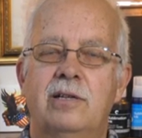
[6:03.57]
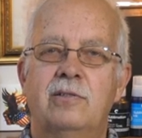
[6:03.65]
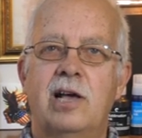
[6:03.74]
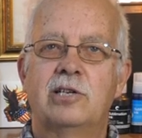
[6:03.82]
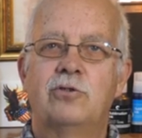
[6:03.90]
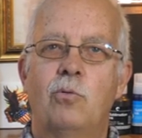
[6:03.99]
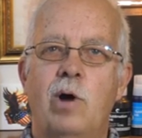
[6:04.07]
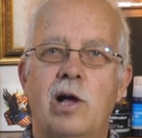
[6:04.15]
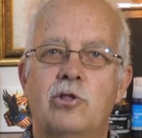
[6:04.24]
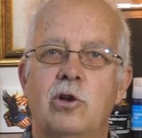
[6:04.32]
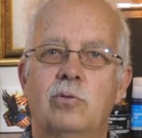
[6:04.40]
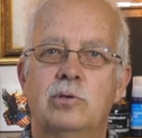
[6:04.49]
Thanks for
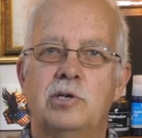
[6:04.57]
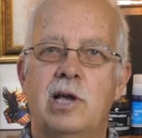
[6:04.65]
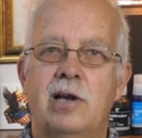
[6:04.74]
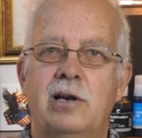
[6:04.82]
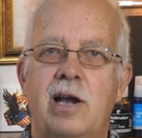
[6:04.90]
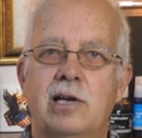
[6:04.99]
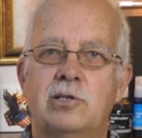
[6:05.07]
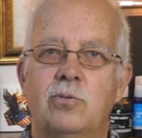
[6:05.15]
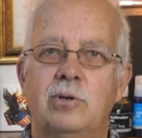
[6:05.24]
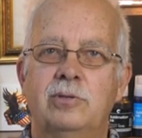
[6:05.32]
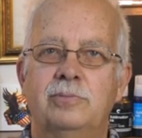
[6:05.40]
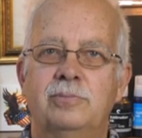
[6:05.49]
watching. We'll see you on the next
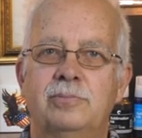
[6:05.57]
one.